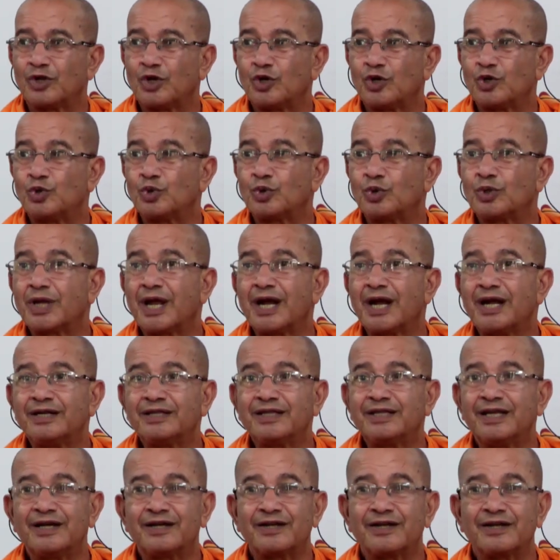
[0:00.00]
To get
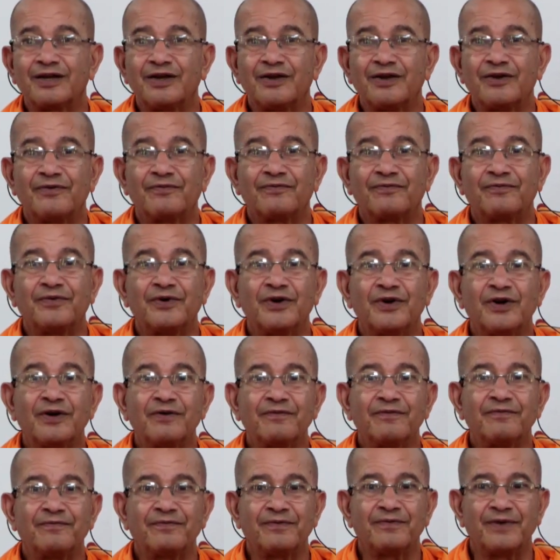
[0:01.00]
that firm
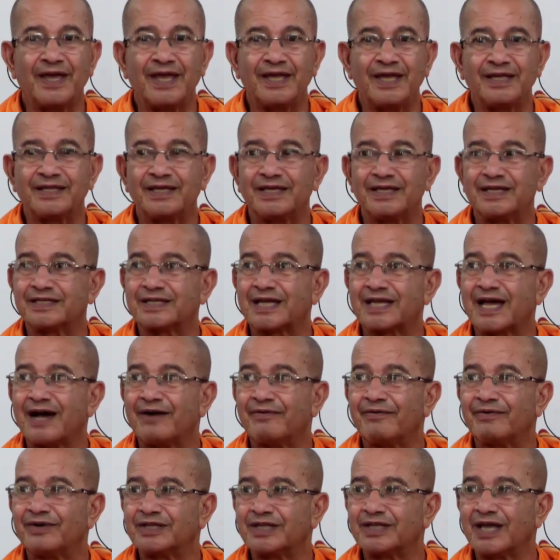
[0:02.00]
faith is
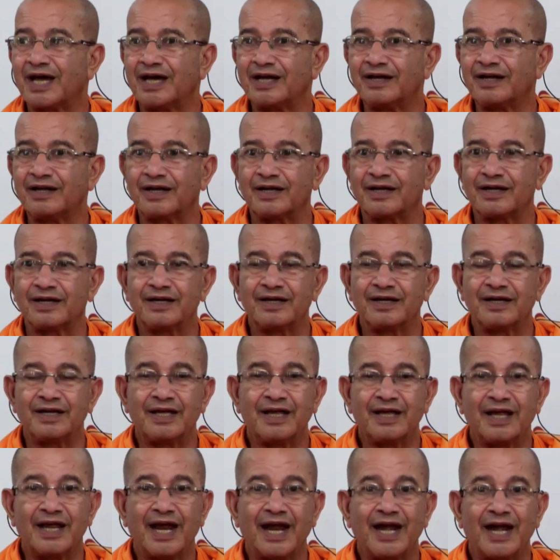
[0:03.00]
avatara.
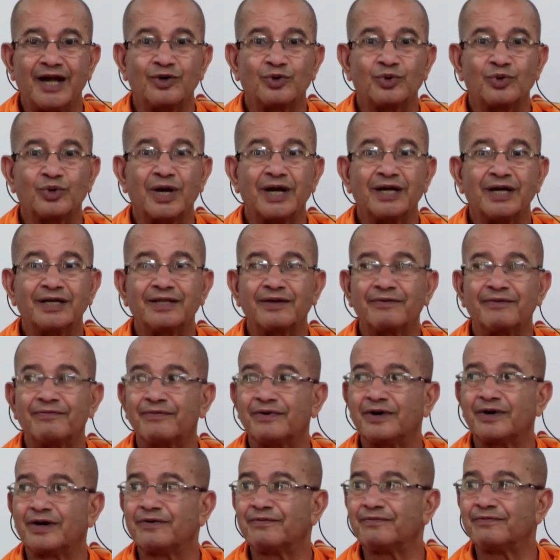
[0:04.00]
And to get the
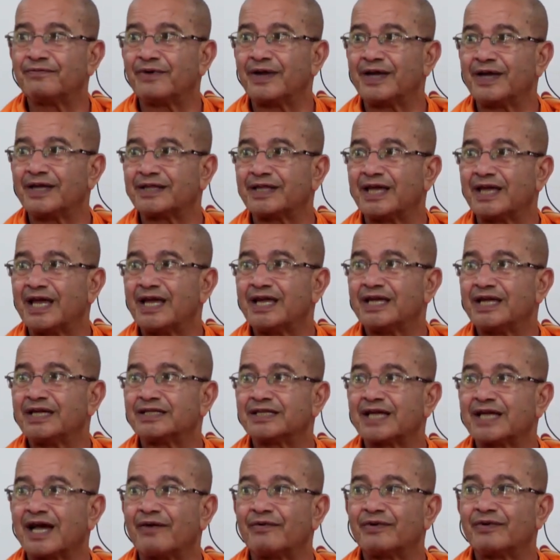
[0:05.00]
firm faith is
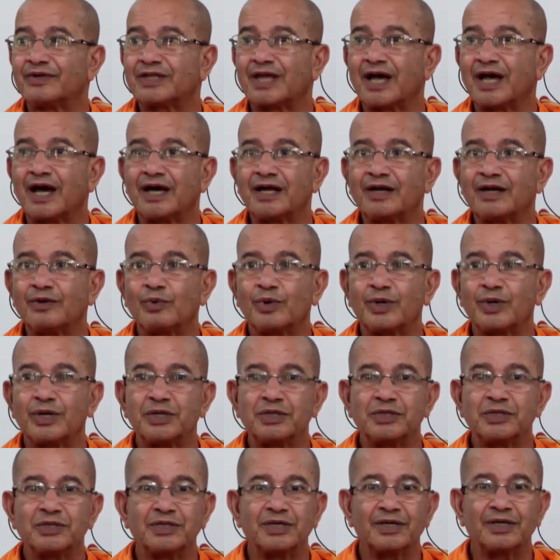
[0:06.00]
avatara
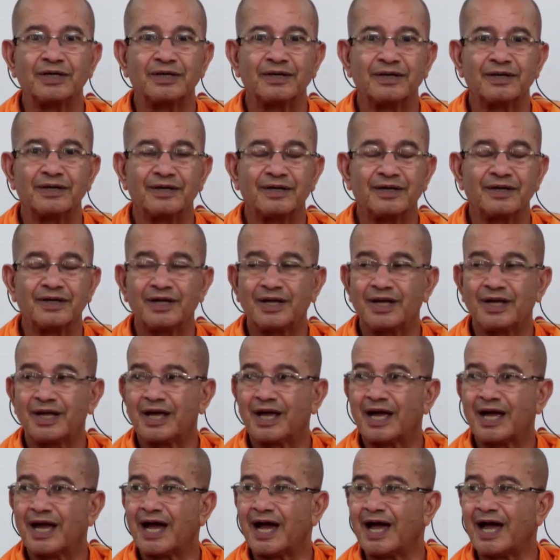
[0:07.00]
varishtha.
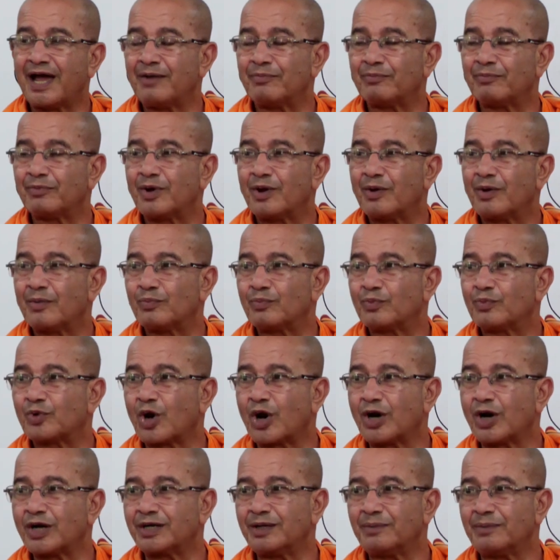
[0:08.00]
I am
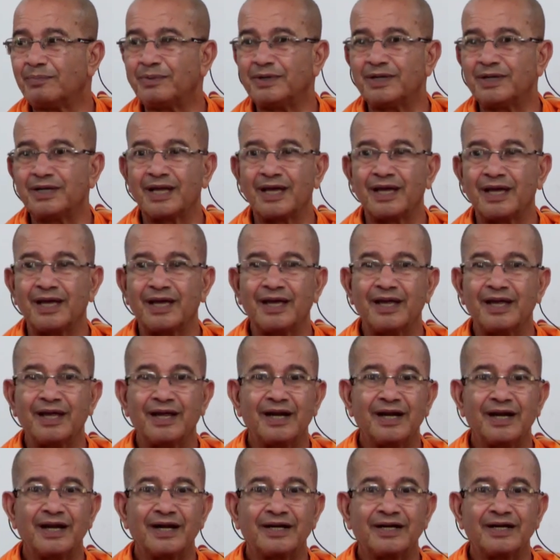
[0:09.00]
brought up in a
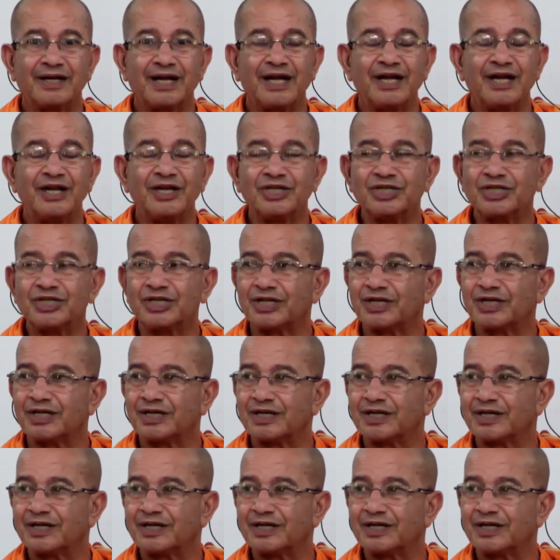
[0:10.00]
tradition